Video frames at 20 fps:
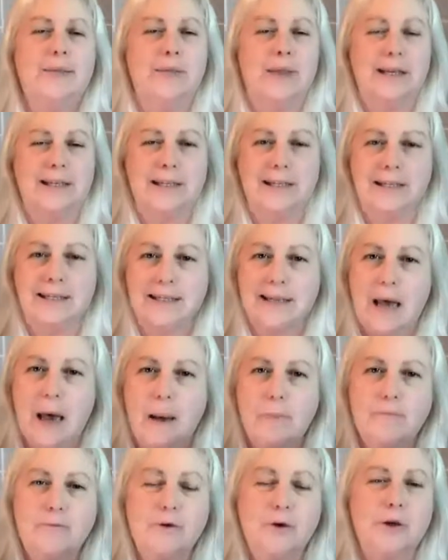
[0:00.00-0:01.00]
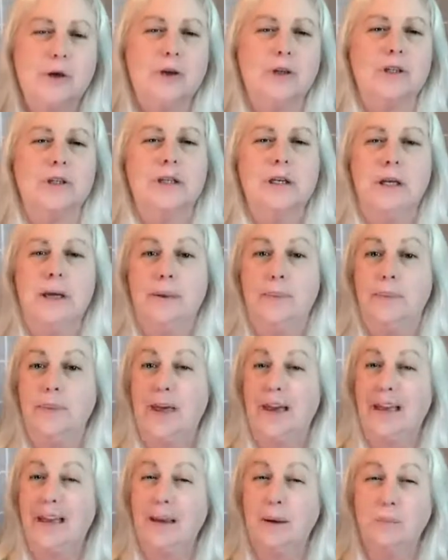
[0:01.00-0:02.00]
The discomfort
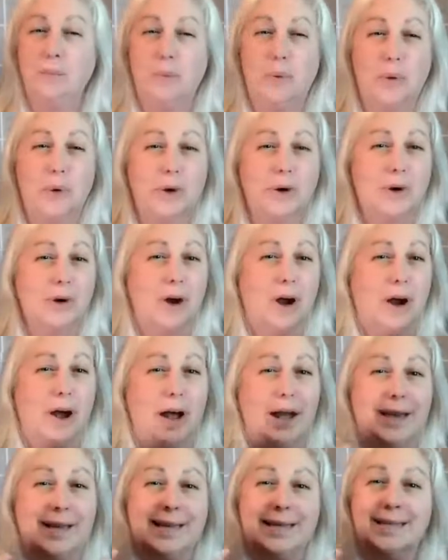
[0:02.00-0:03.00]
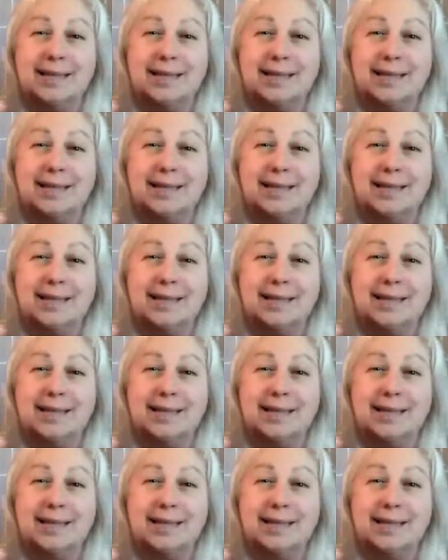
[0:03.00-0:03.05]
that can border on